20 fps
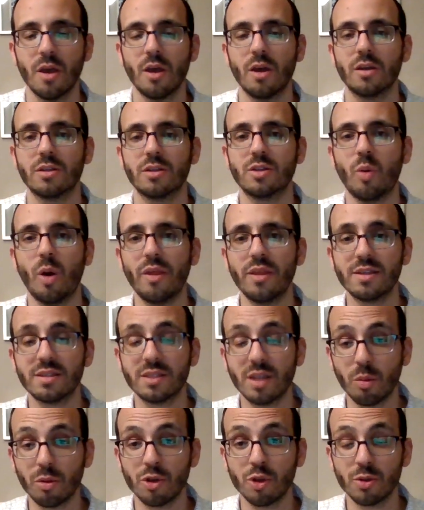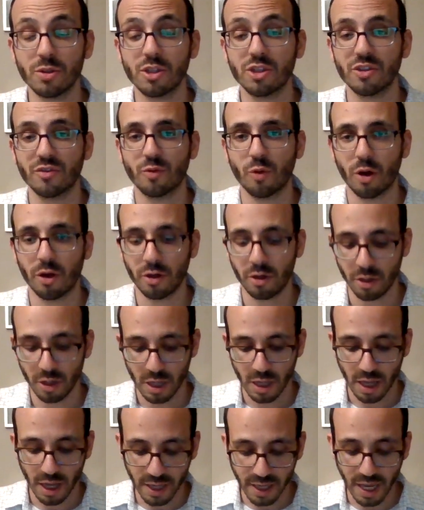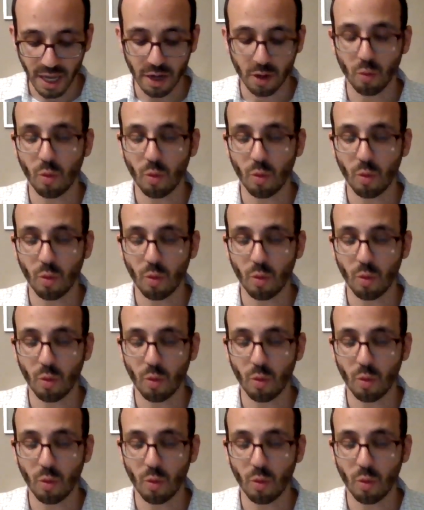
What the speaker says: So why this double usage of water? Again,